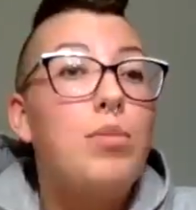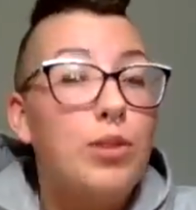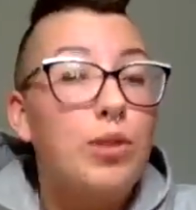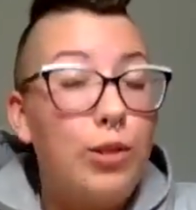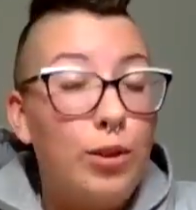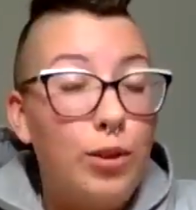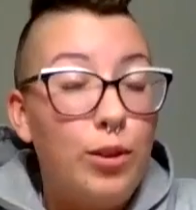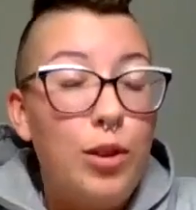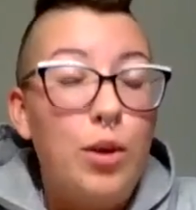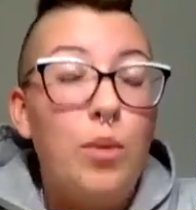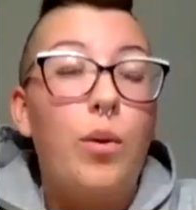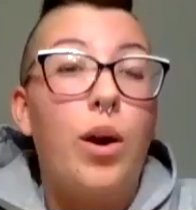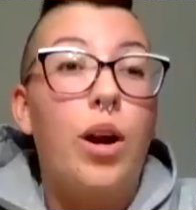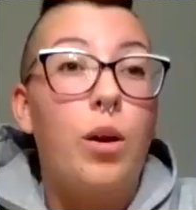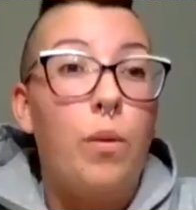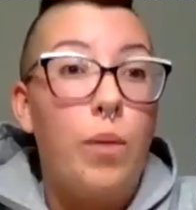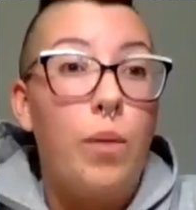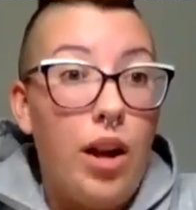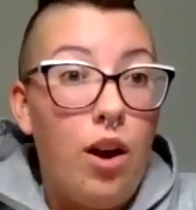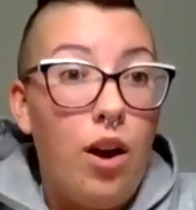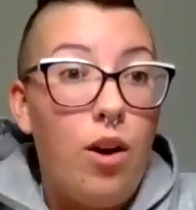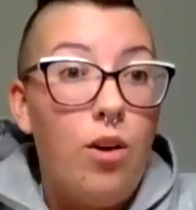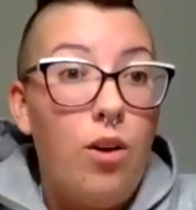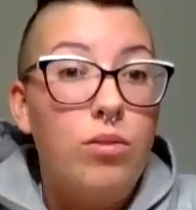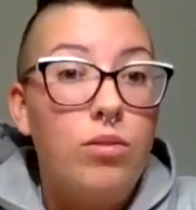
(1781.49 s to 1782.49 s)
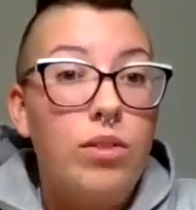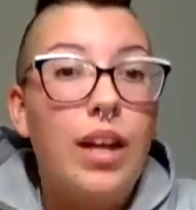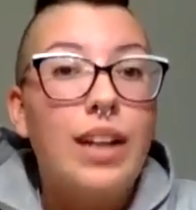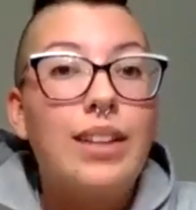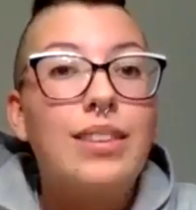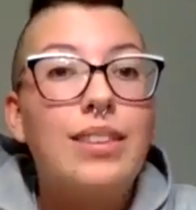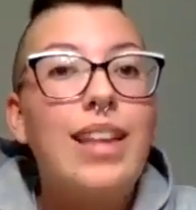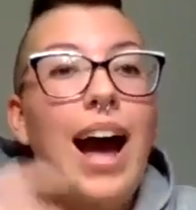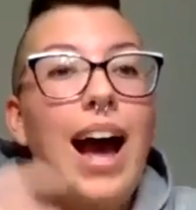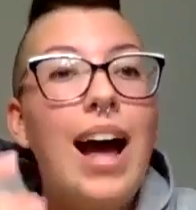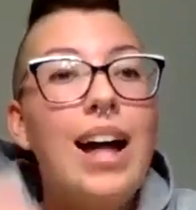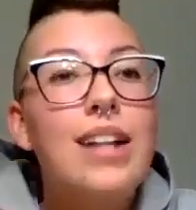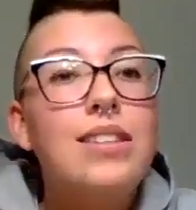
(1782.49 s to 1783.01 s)
She was like, absolutely.
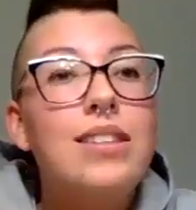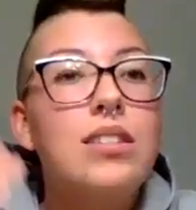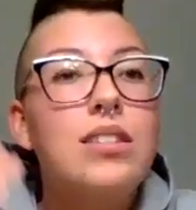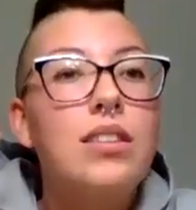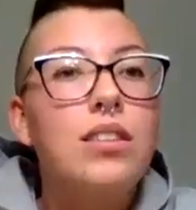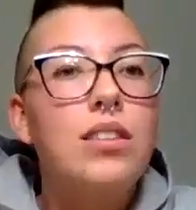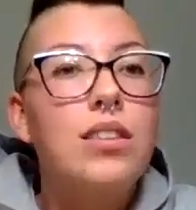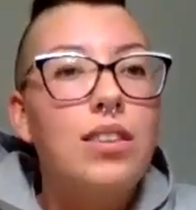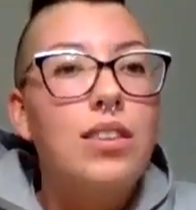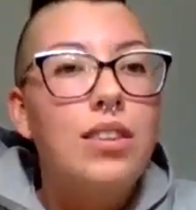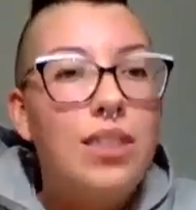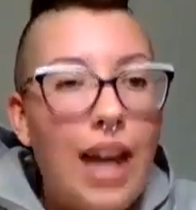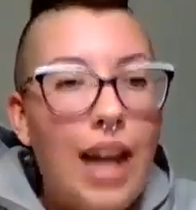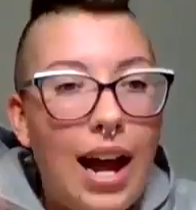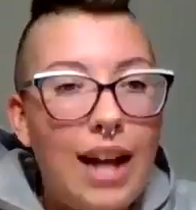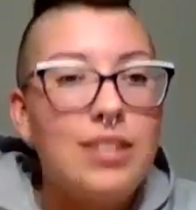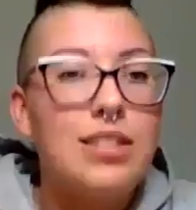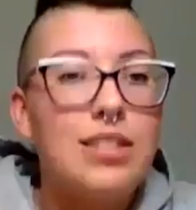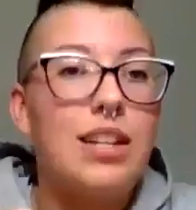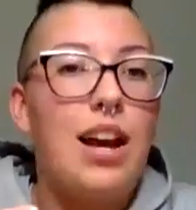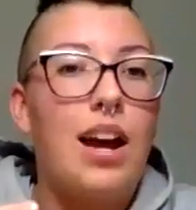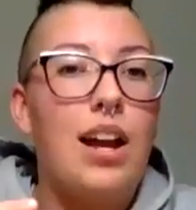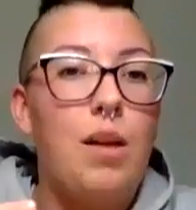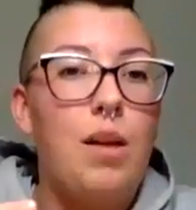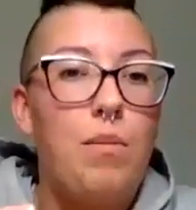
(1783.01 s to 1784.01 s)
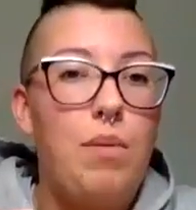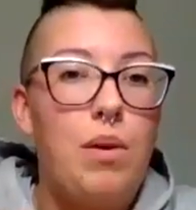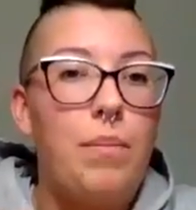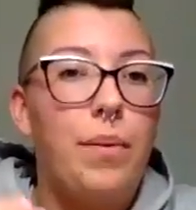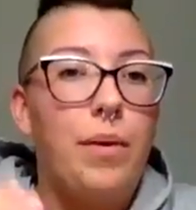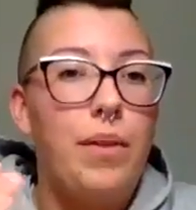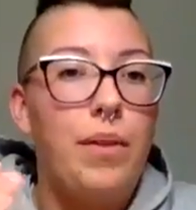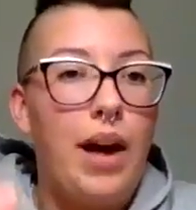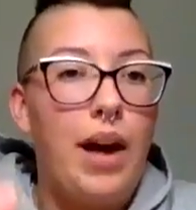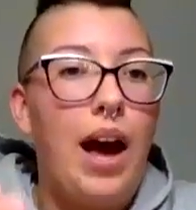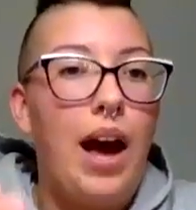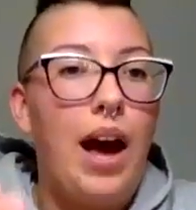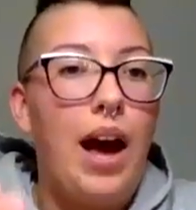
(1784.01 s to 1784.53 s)
Where do I go? Like that's
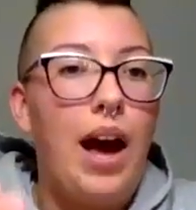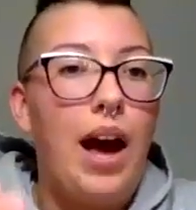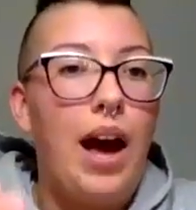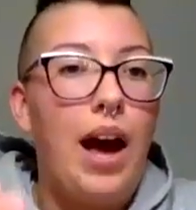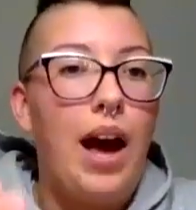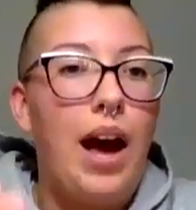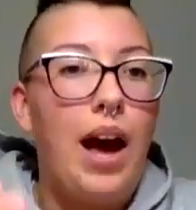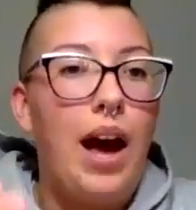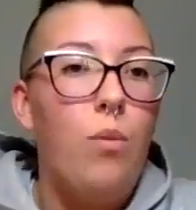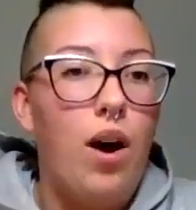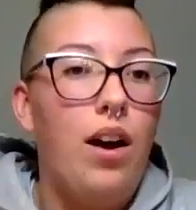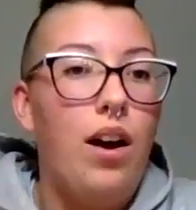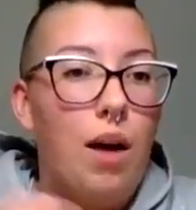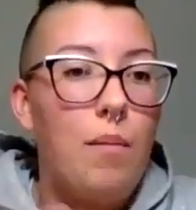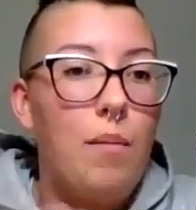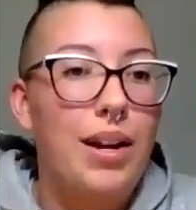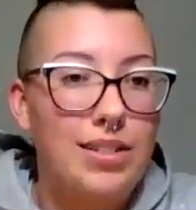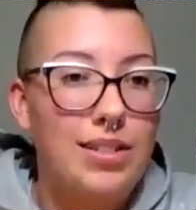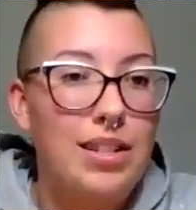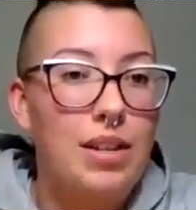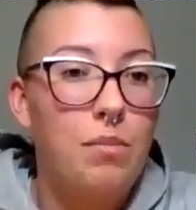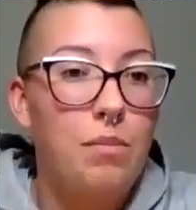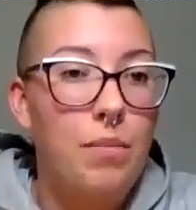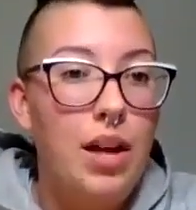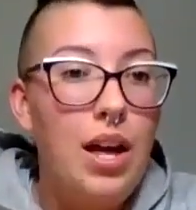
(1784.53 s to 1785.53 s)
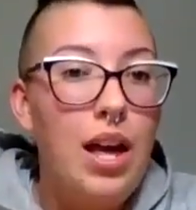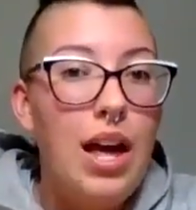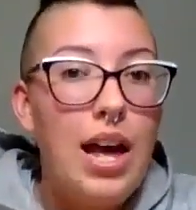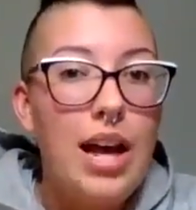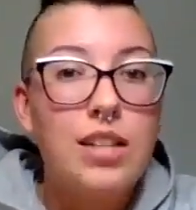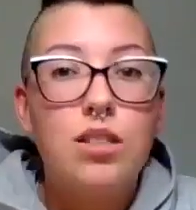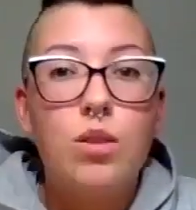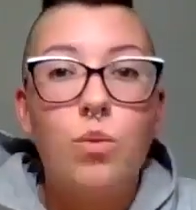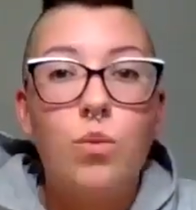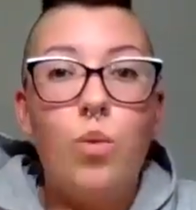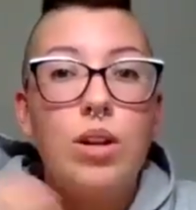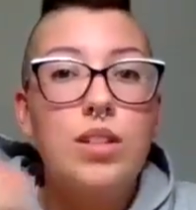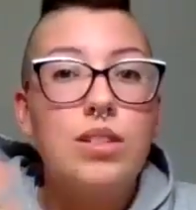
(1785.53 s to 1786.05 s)
the kind of people that I want on my
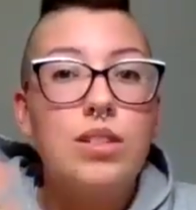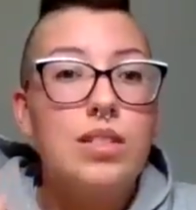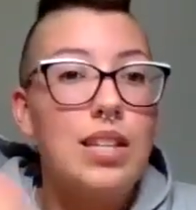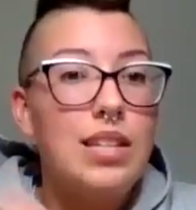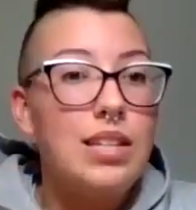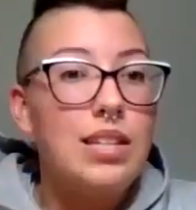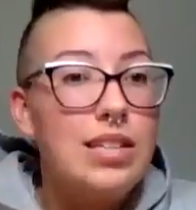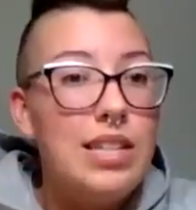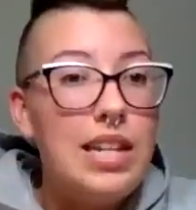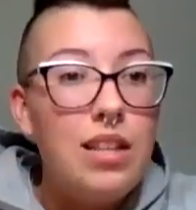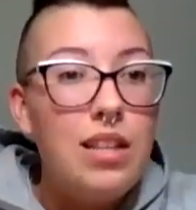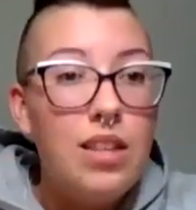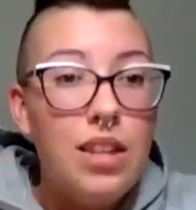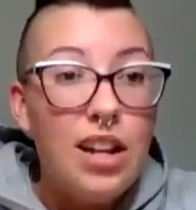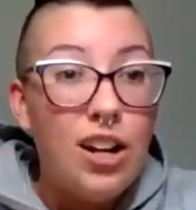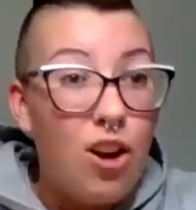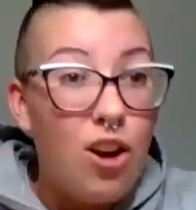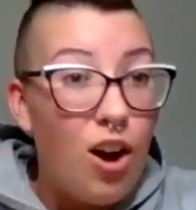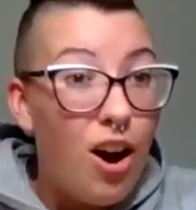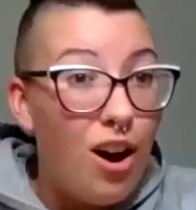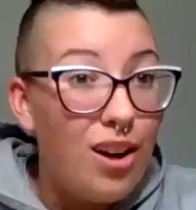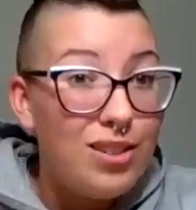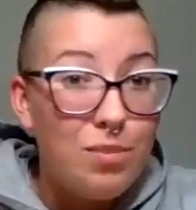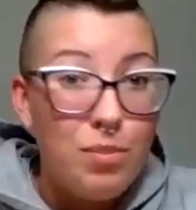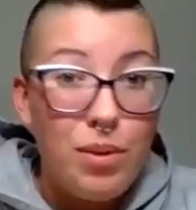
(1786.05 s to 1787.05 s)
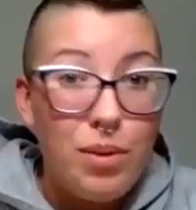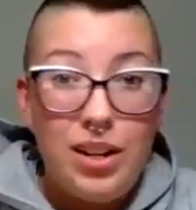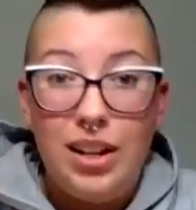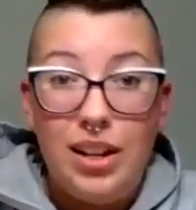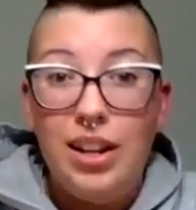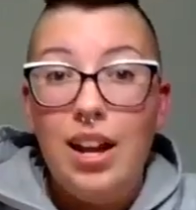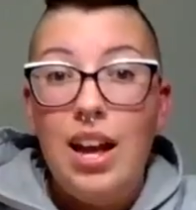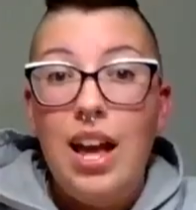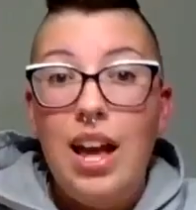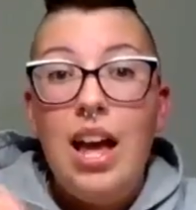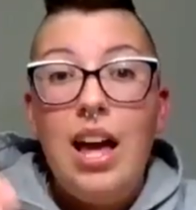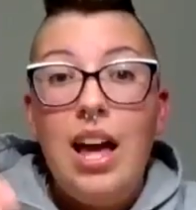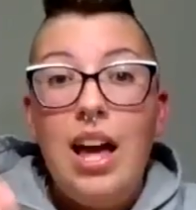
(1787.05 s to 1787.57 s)
team, is the ones that see that it
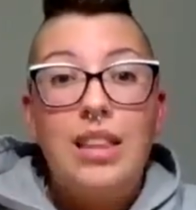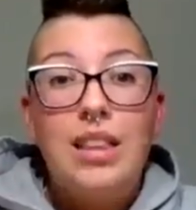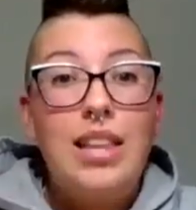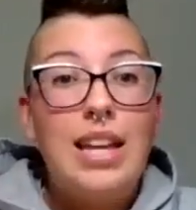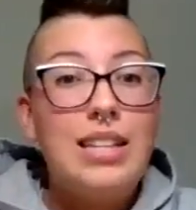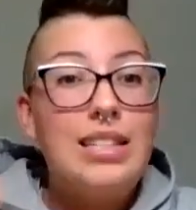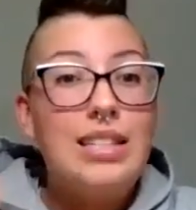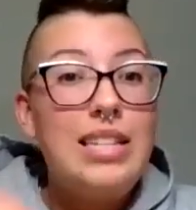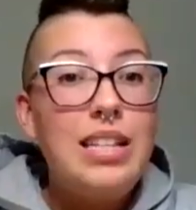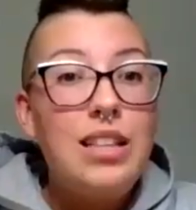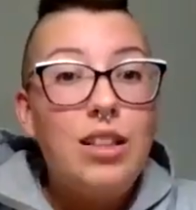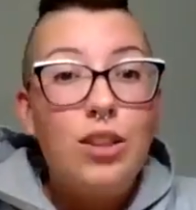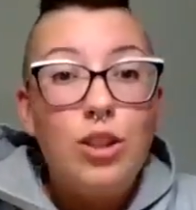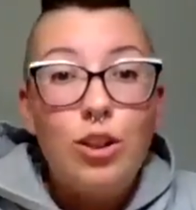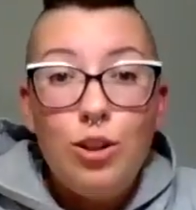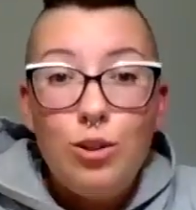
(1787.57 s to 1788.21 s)
costs money.